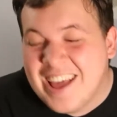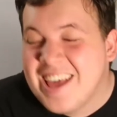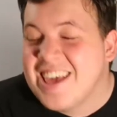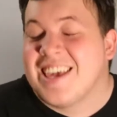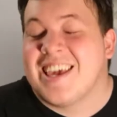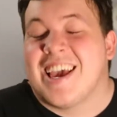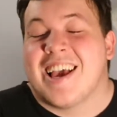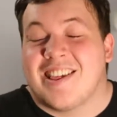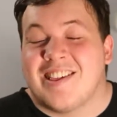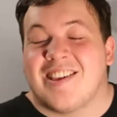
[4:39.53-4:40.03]

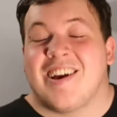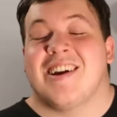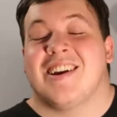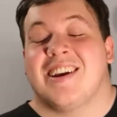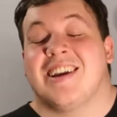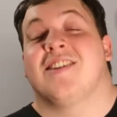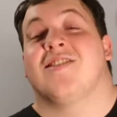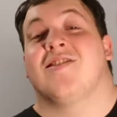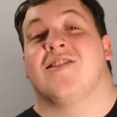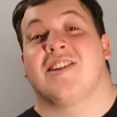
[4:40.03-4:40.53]
yes, I
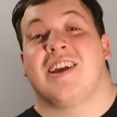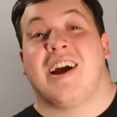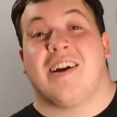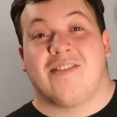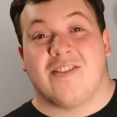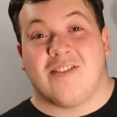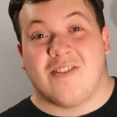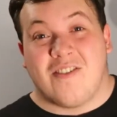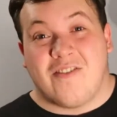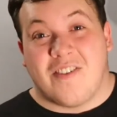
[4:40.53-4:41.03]
did just have
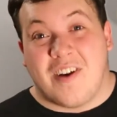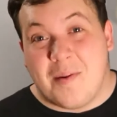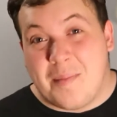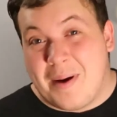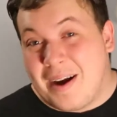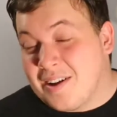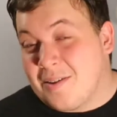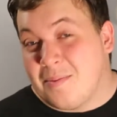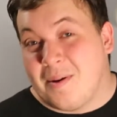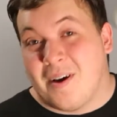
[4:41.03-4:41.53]
to refer
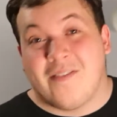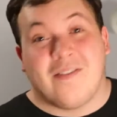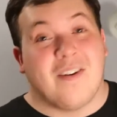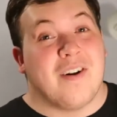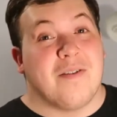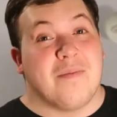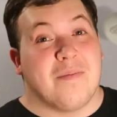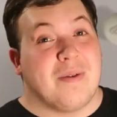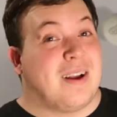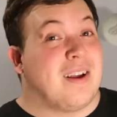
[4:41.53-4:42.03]
back to my
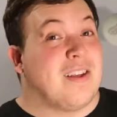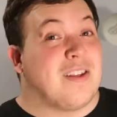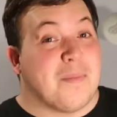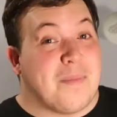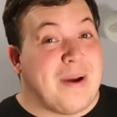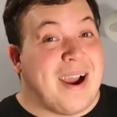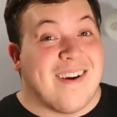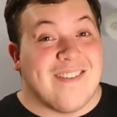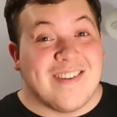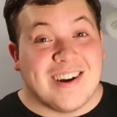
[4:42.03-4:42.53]
phone because
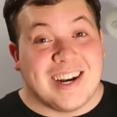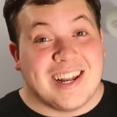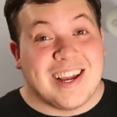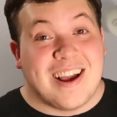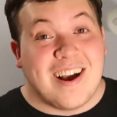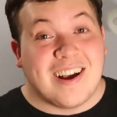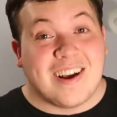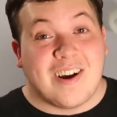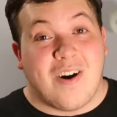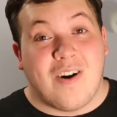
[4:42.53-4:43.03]
apparently
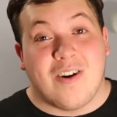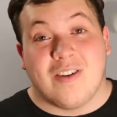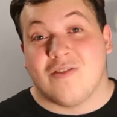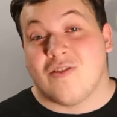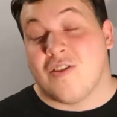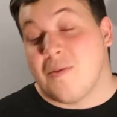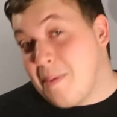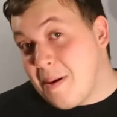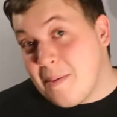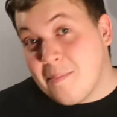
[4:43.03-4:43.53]
I can't
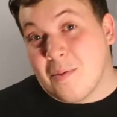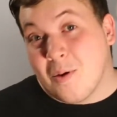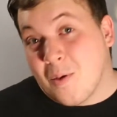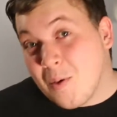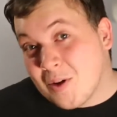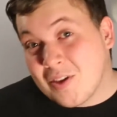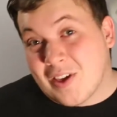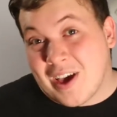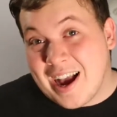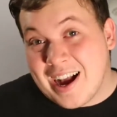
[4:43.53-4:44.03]
remember
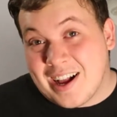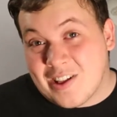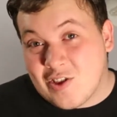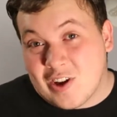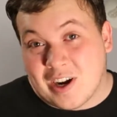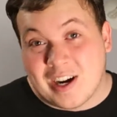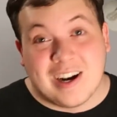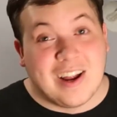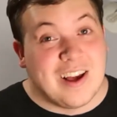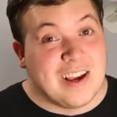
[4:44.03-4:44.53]
what I
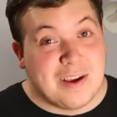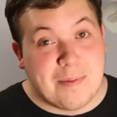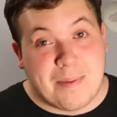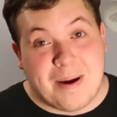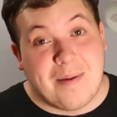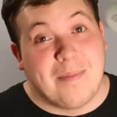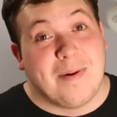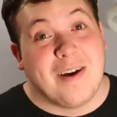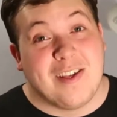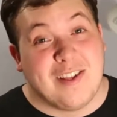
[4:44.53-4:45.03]
actually like
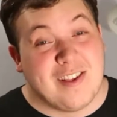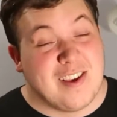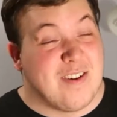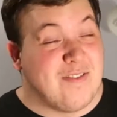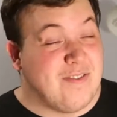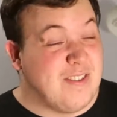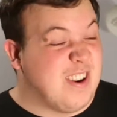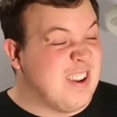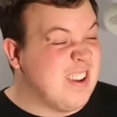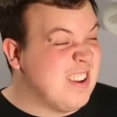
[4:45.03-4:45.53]
about
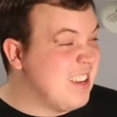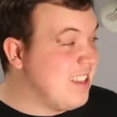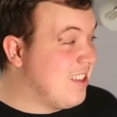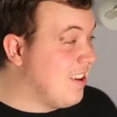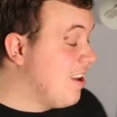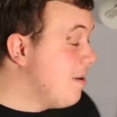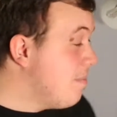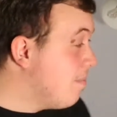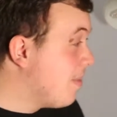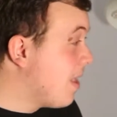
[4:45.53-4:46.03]
myself a lot of the
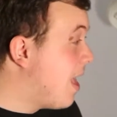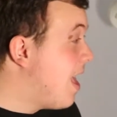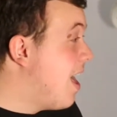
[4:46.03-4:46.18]
time.